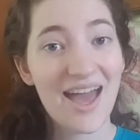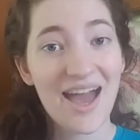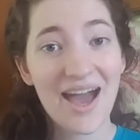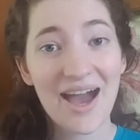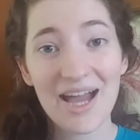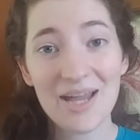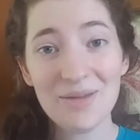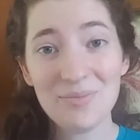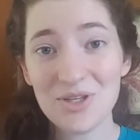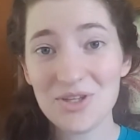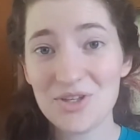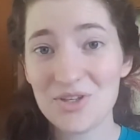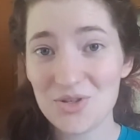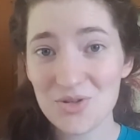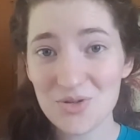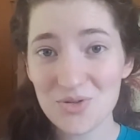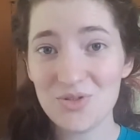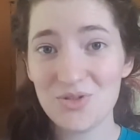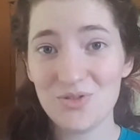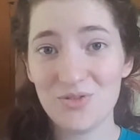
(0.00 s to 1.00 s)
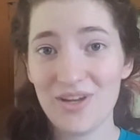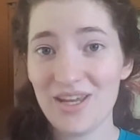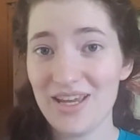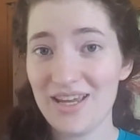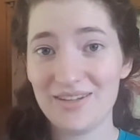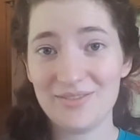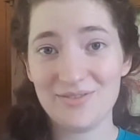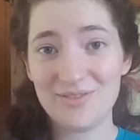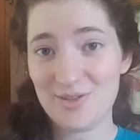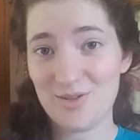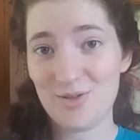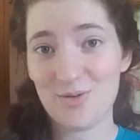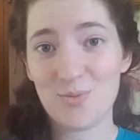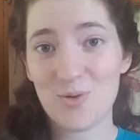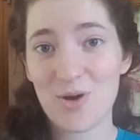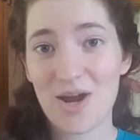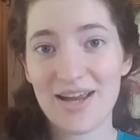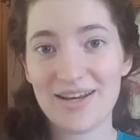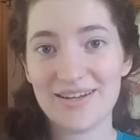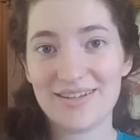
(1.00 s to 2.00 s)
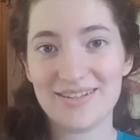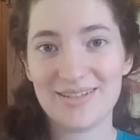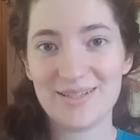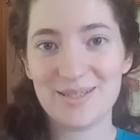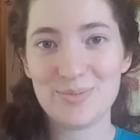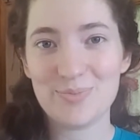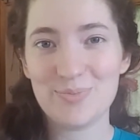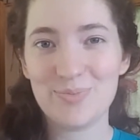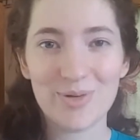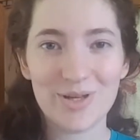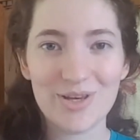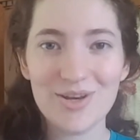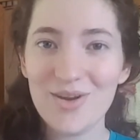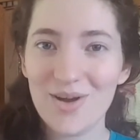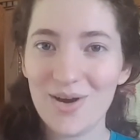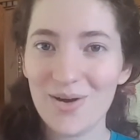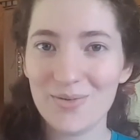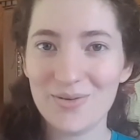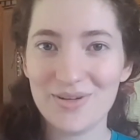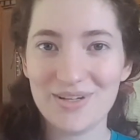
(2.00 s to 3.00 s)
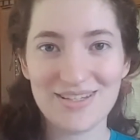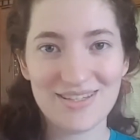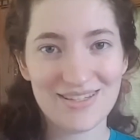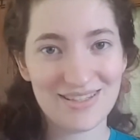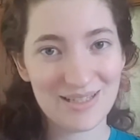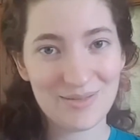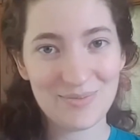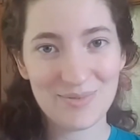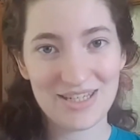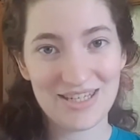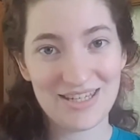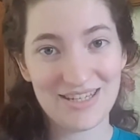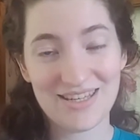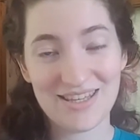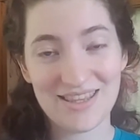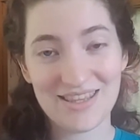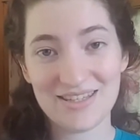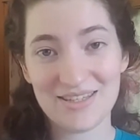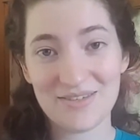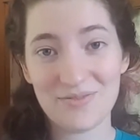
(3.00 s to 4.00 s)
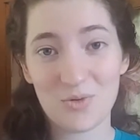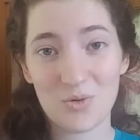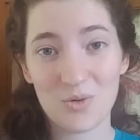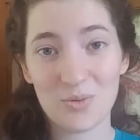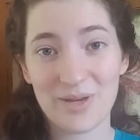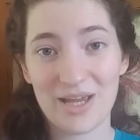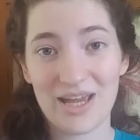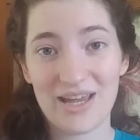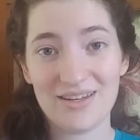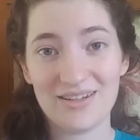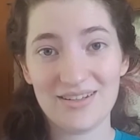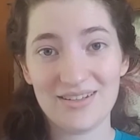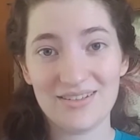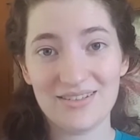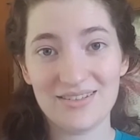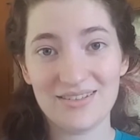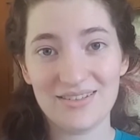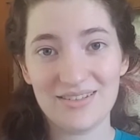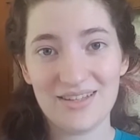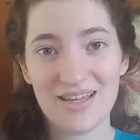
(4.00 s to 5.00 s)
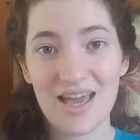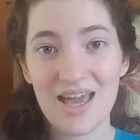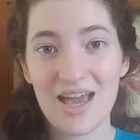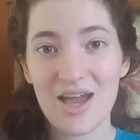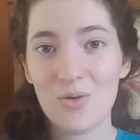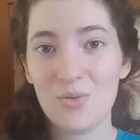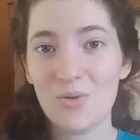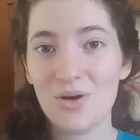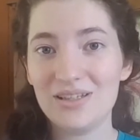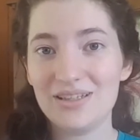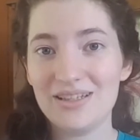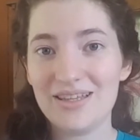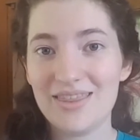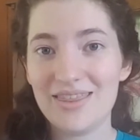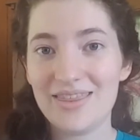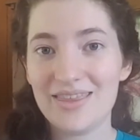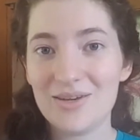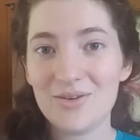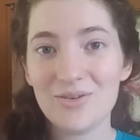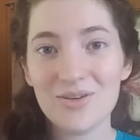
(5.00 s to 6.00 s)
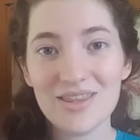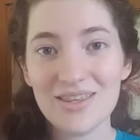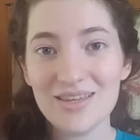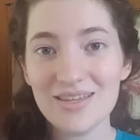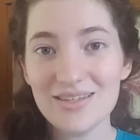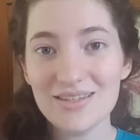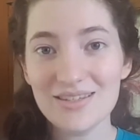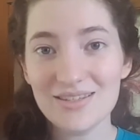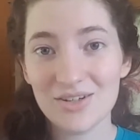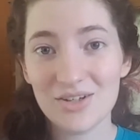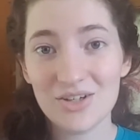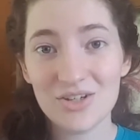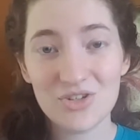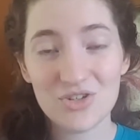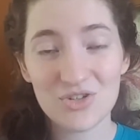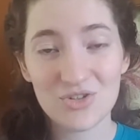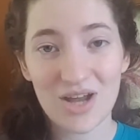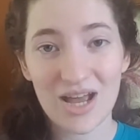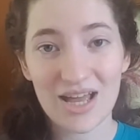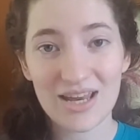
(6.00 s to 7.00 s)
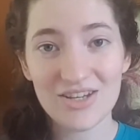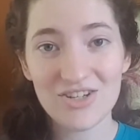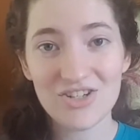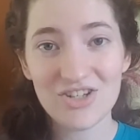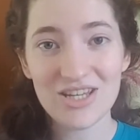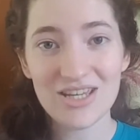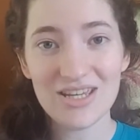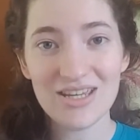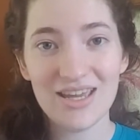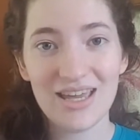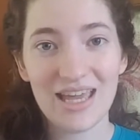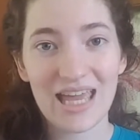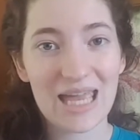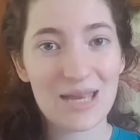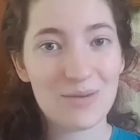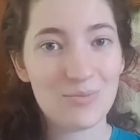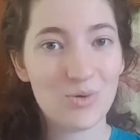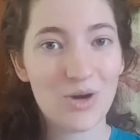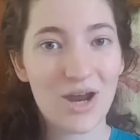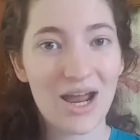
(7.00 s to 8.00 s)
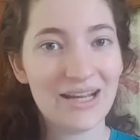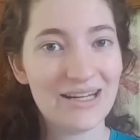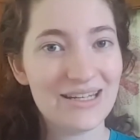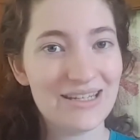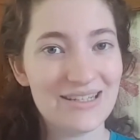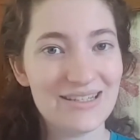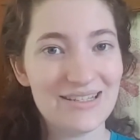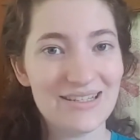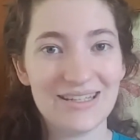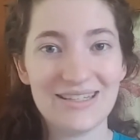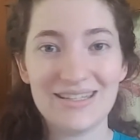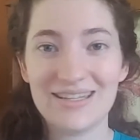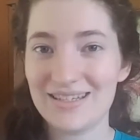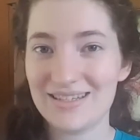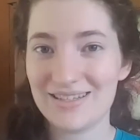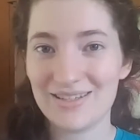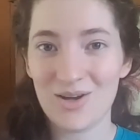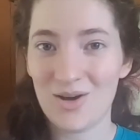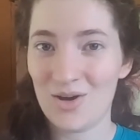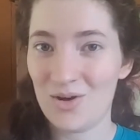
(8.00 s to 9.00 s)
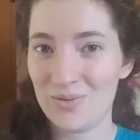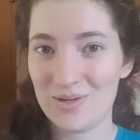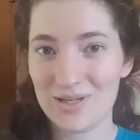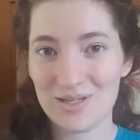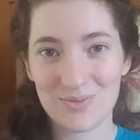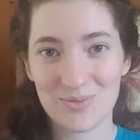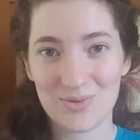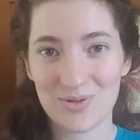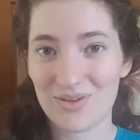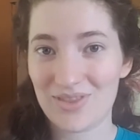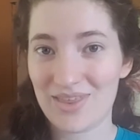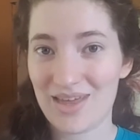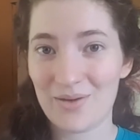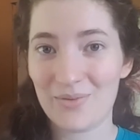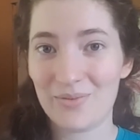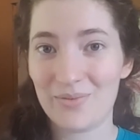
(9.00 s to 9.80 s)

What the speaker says: I'm a huge fan of slow practice, but not when it's limited to this format. While in theory this is a good strategy, in practice it doesn't always work that